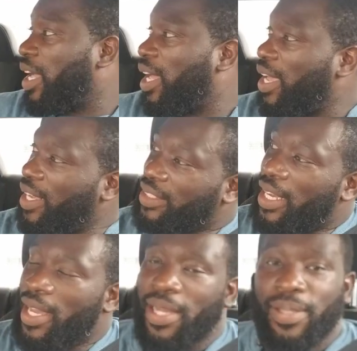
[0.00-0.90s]
as
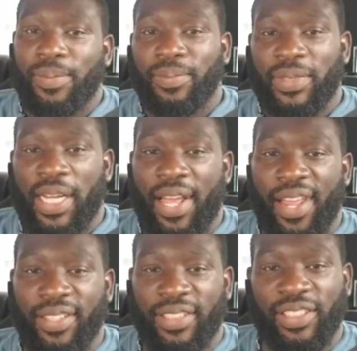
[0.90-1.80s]
I'm
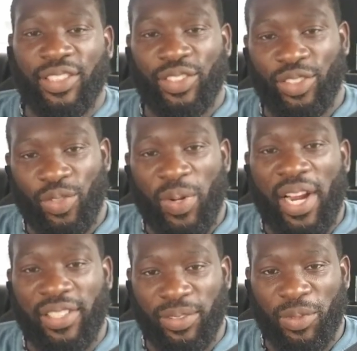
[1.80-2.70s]
this, the
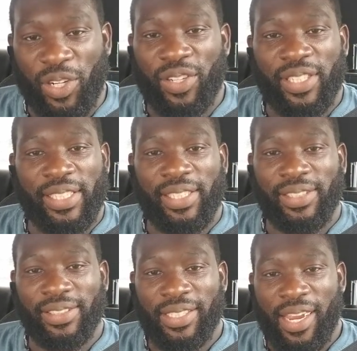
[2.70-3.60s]
warehouse I'm currently
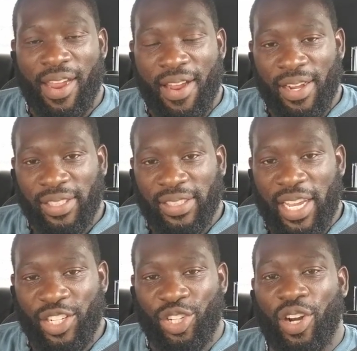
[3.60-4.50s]

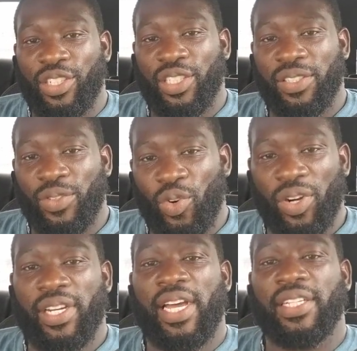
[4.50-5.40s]
in charge of
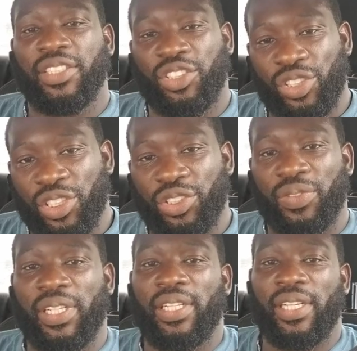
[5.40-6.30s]
organizing,
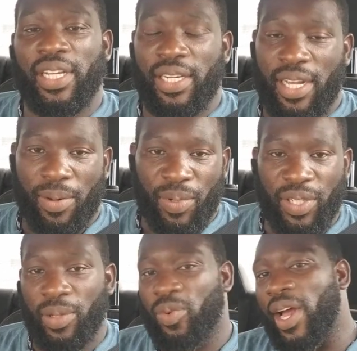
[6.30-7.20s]
structuring, and uh,
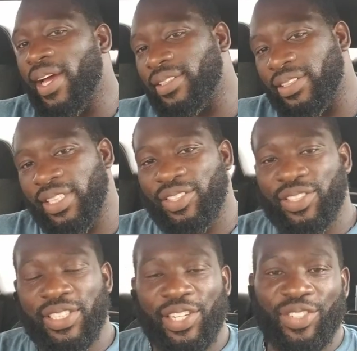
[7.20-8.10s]
putting up racks, etc., cetera,
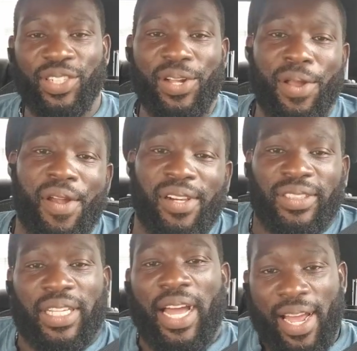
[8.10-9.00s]
etc. Cetera,
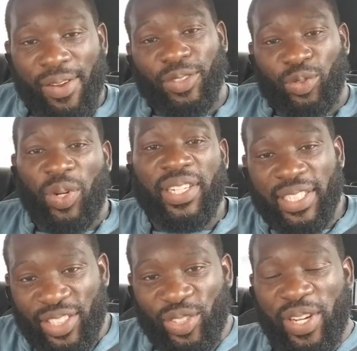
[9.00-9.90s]
I was running
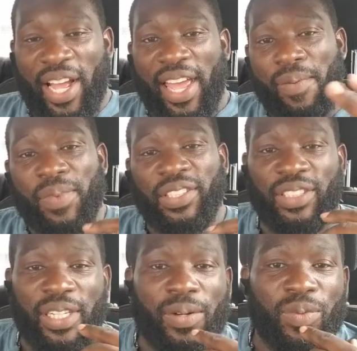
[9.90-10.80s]
into, I had mixed
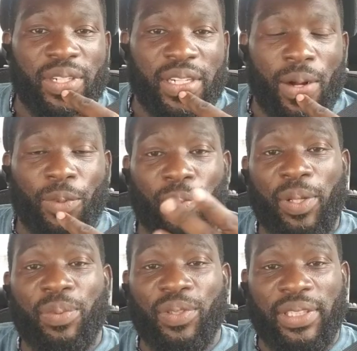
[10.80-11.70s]
it up with a couple
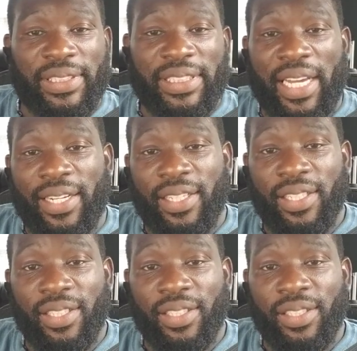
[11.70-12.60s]
people inside of
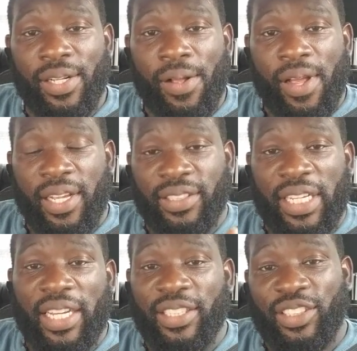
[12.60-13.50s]
here,
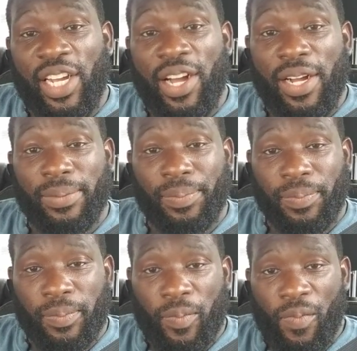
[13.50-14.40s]
inside the job.
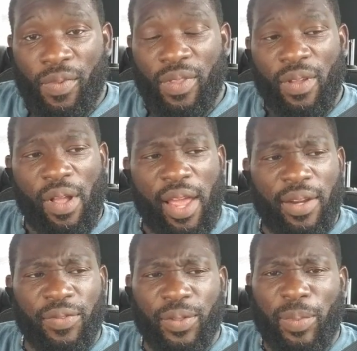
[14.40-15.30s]

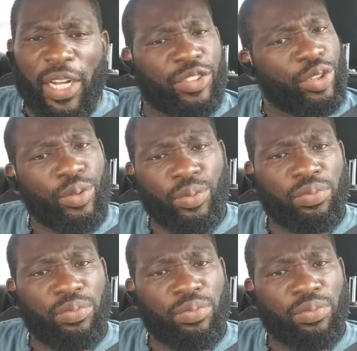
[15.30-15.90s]
And for about two